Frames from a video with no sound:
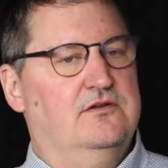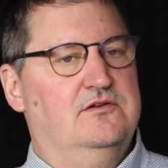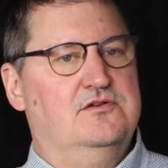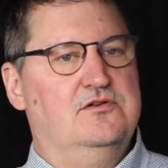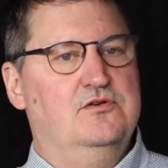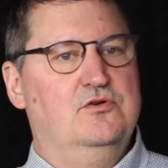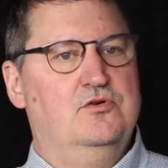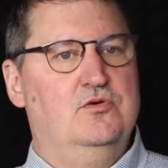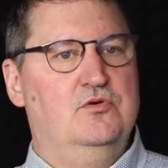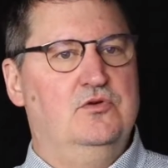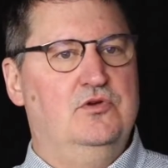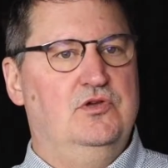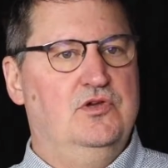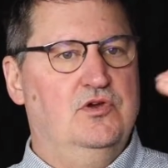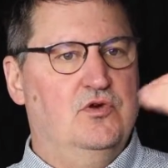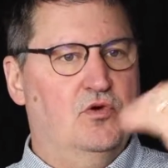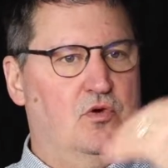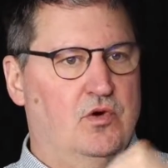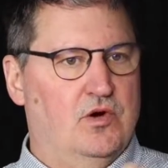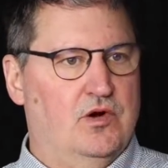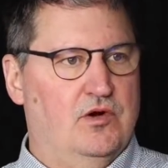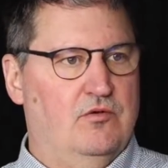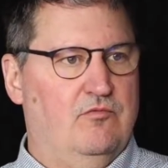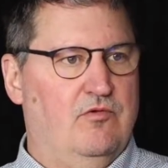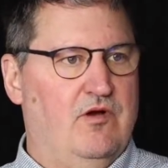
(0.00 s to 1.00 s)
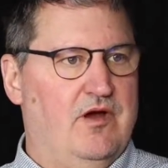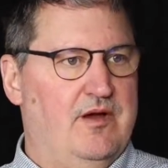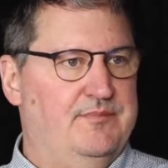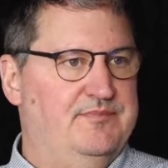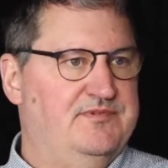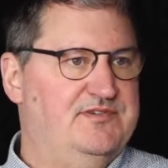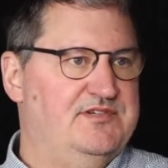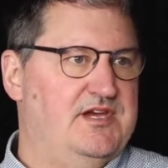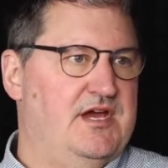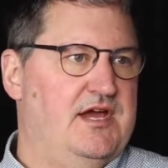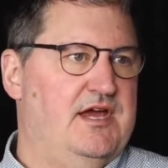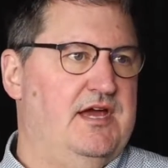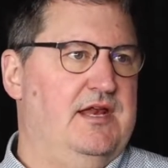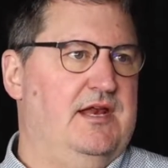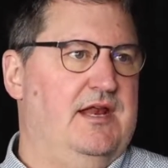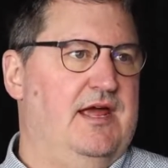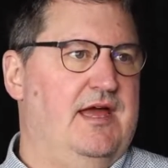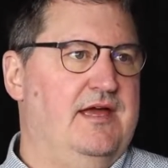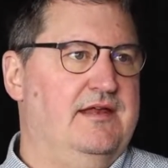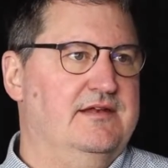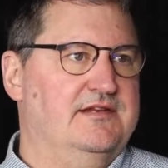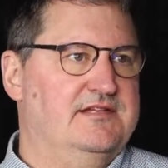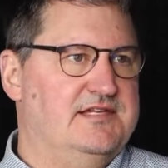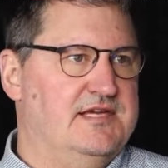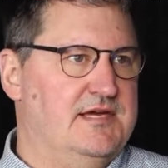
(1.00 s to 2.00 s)
to your website
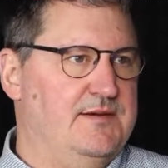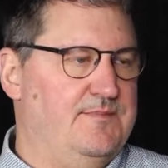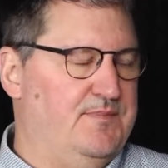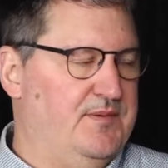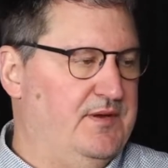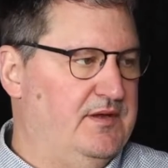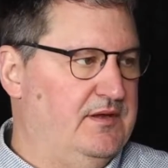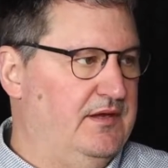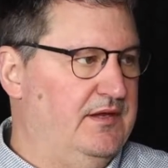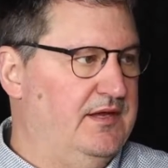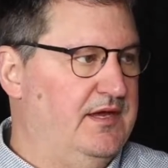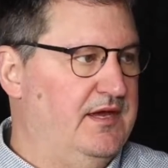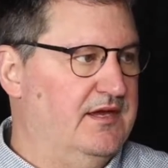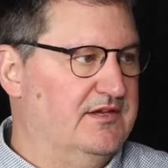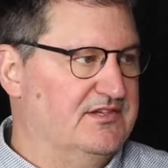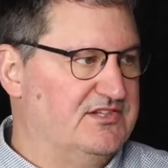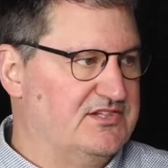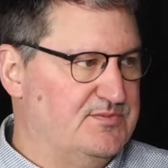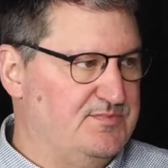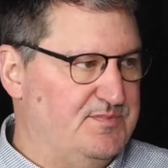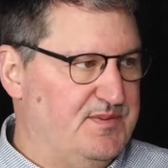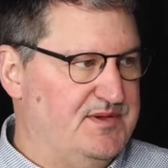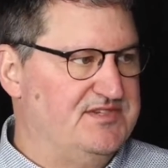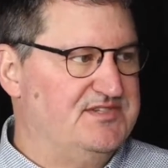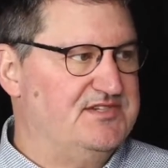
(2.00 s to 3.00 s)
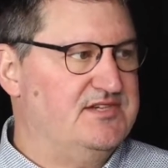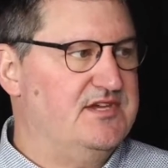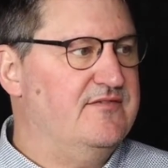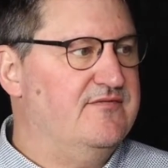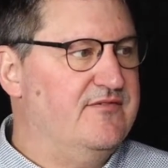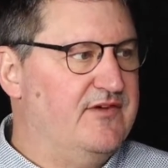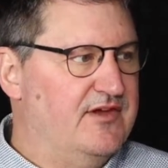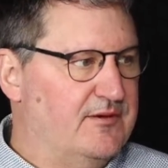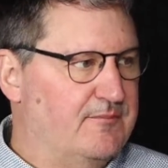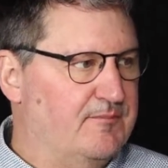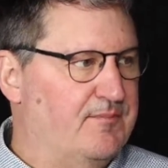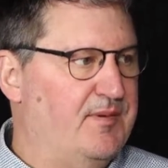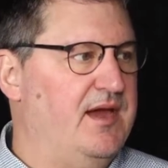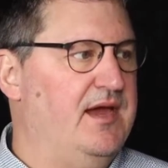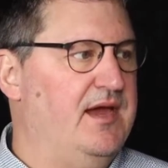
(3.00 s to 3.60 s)
and typically a specific